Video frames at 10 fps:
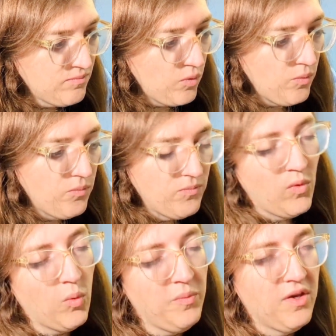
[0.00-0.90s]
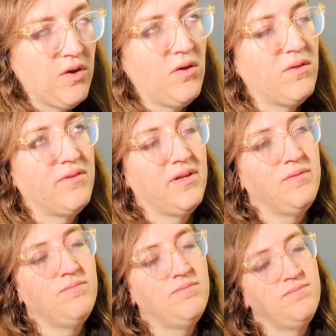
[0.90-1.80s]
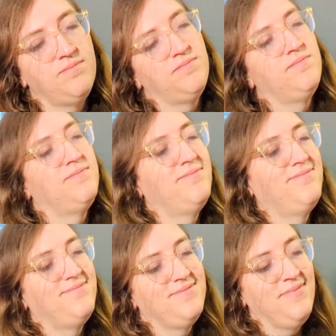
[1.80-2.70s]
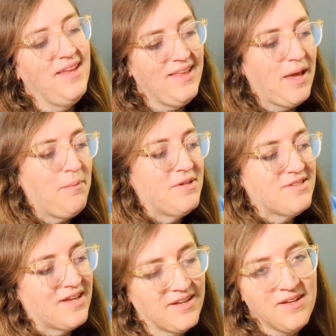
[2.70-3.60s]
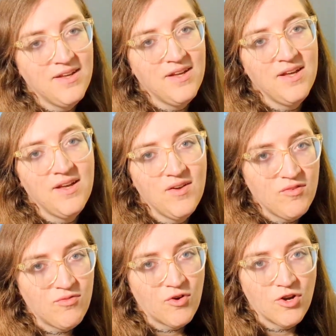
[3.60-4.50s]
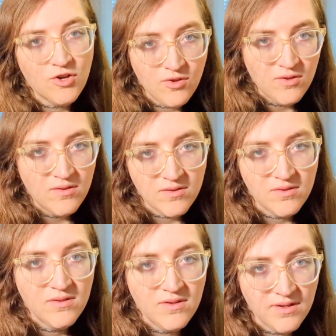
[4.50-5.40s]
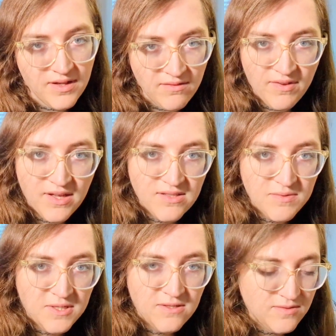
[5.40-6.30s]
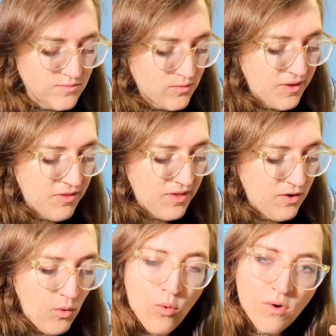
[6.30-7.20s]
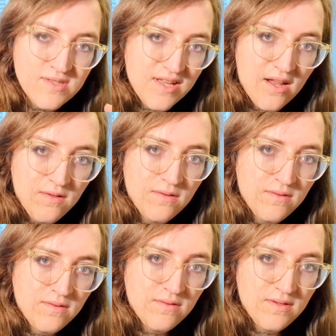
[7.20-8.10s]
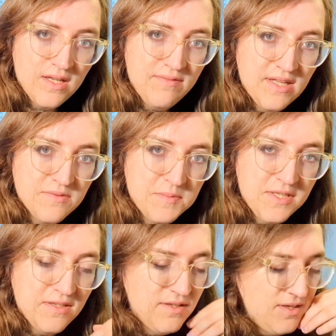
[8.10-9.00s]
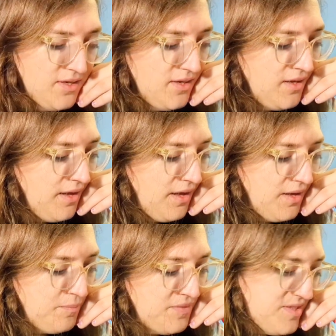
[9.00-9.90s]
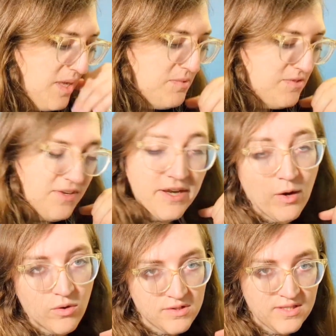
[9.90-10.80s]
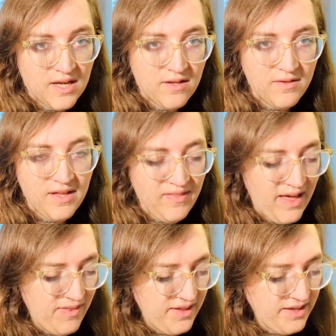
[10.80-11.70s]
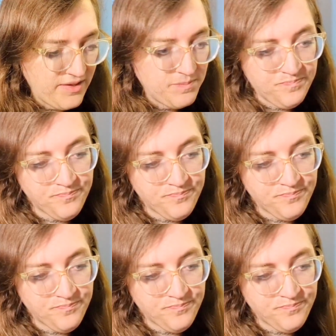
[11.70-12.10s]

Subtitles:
what will be called in game design vertical advancement rather than horizontal advancement. This game is very horizontal in that like